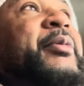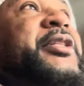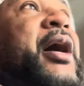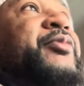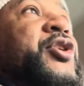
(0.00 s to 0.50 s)

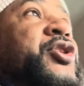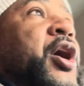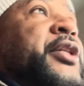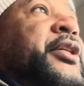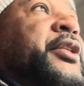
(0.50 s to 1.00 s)
Thompson
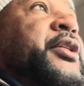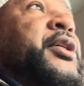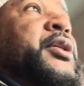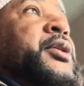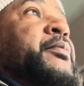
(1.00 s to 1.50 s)
sought it
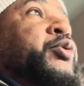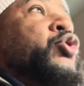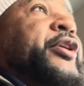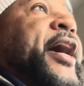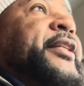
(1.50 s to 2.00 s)

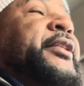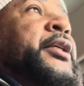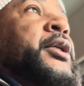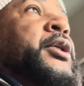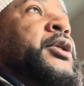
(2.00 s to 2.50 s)
prudent
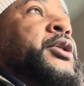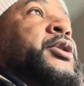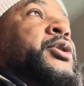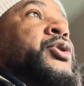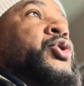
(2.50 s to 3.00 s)

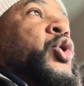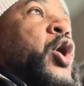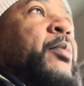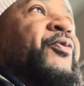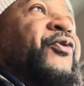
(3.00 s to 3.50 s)
to
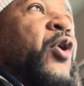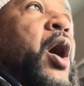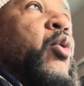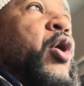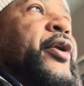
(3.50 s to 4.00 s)
come
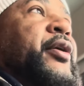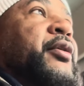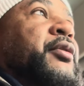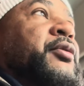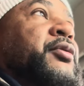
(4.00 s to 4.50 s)
forward
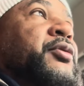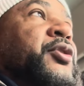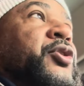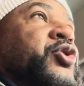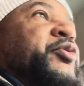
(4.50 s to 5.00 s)

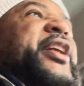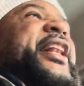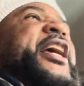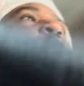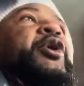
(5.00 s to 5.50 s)
to
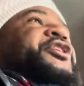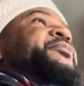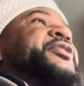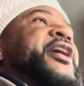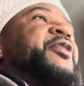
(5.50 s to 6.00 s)
relinquish
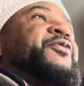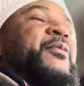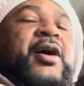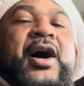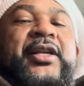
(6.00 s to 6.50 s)
himself from
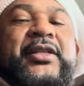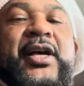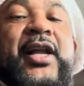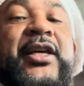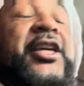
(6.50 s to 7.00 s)
all these
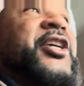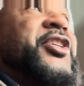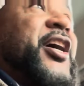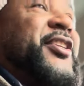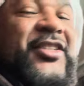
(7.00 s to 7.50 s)

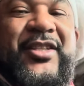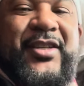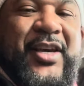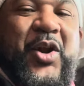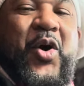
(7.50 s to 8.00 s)
allegations,
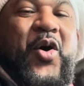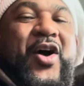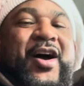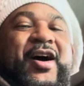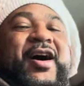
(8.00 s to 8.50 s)
you know,
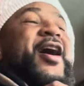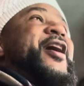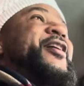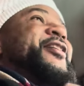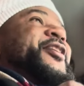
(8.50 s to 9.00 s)

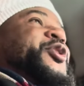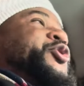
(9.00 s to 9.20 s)
or to